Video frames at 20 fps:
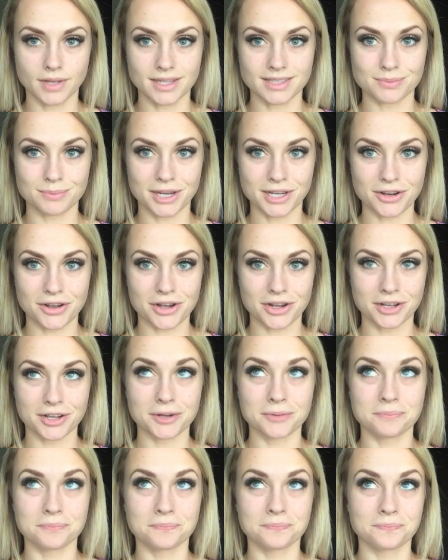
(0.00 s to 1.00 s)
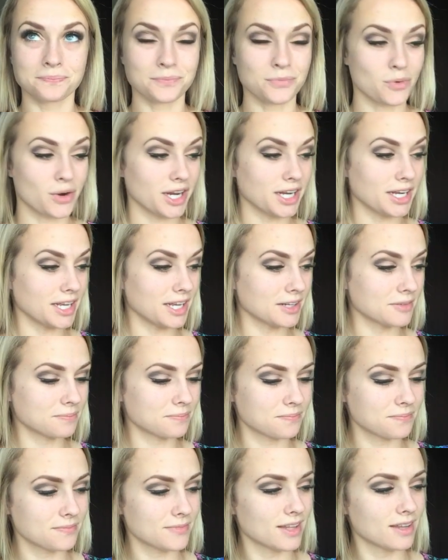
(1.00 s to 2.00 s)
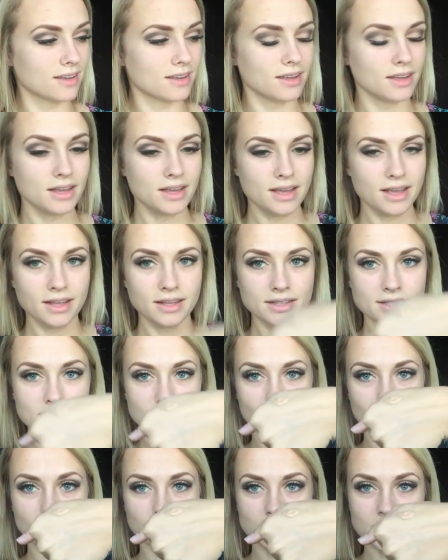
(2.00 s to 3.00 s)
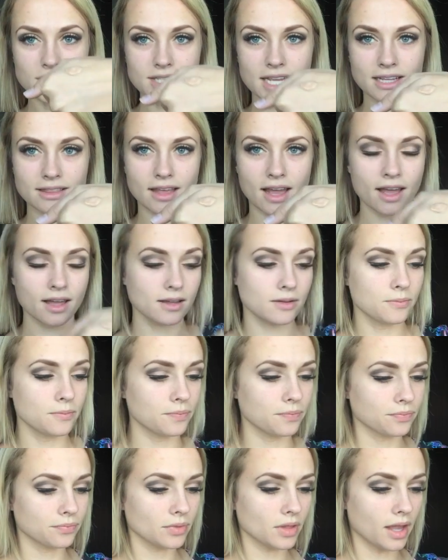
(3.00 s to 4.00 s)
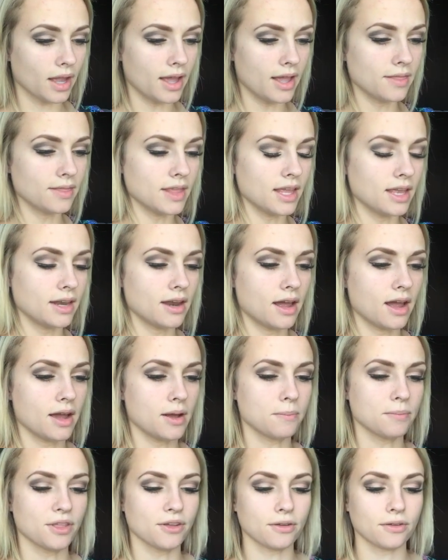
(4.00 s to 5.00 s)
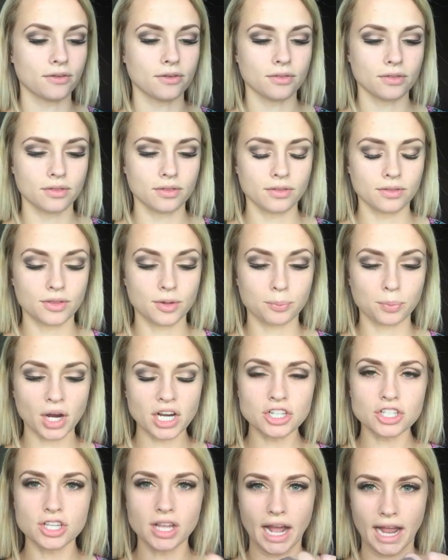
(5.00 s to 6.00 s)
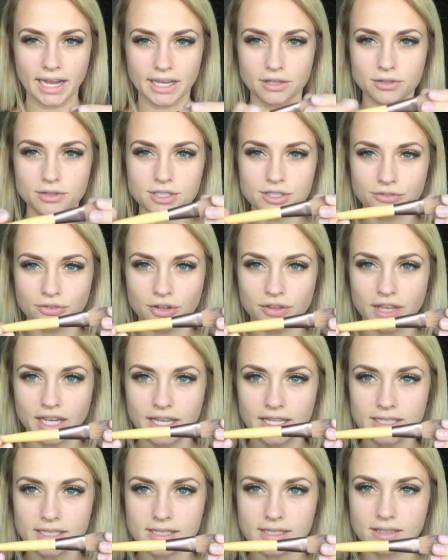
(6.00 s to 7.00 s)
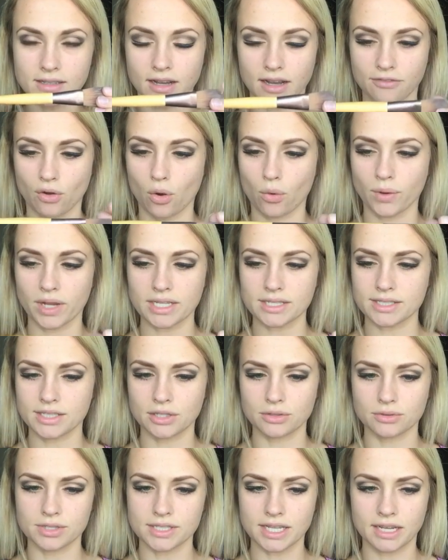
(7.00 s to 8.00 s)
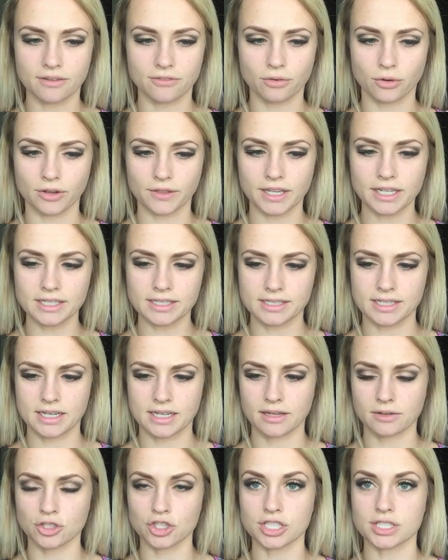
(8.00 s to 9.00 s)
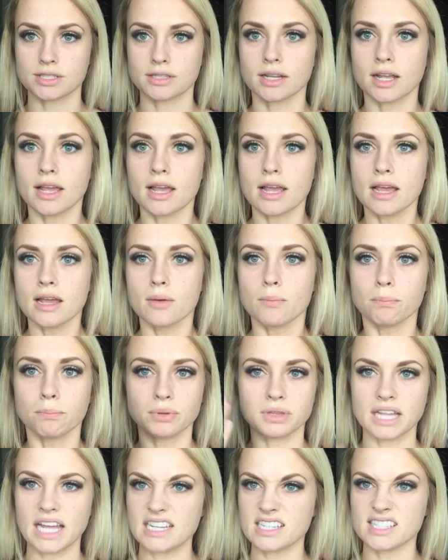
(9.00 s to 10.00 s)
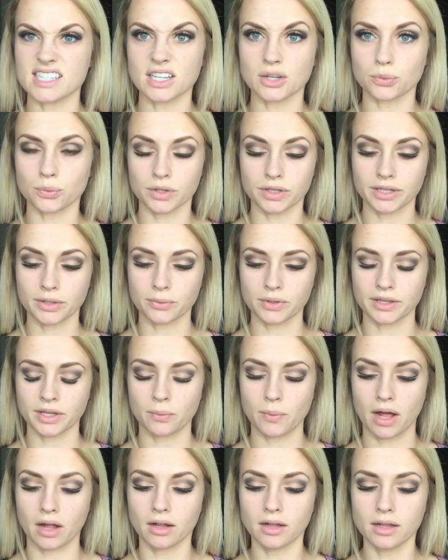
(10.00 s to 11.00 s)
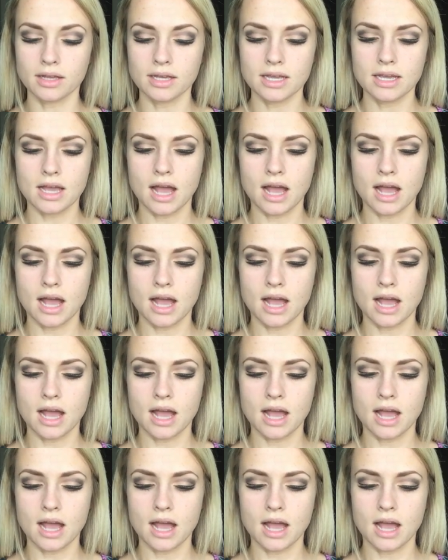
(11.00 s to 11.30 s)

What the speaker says: That's my dog whining. So just like that. And then the brush that I use for this, I've always used it for this, and it just blends it really, really well.